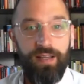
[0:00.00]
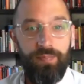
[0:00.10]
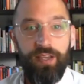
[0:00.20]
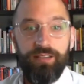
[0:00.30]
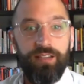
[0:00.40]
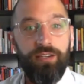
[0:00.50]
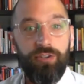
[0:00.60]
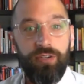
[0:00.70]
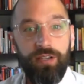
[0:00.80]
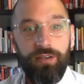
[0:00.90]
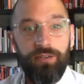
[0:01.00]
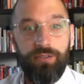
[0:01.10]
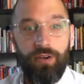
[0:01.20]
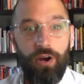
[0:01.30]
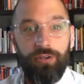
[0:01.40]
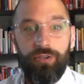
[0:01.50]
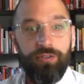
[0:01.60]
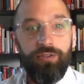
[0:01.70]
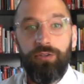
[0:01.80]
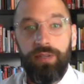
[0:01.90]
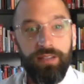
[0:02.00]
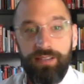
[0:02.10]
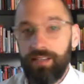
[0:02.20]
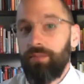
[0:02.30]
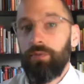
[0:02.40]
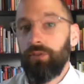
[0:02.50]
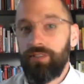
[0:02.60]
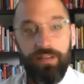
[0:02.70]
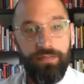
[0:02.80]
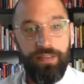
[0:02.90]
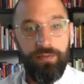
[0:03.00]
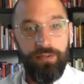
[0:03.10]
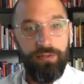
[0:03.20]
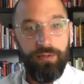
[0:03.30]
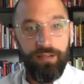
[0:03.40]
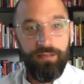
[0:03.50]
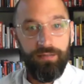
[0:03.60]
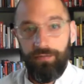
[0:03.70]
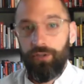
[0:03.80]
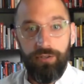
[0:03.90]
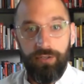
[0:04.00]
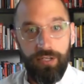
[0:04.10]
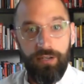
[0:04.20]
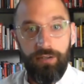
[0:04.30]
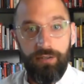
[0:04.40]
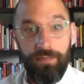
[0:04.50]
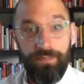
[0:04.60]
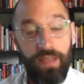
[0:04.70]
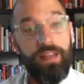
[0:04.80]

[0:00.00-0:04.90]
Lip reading: because the engineers aren't just doing the same old stuff they've been doing for years and years.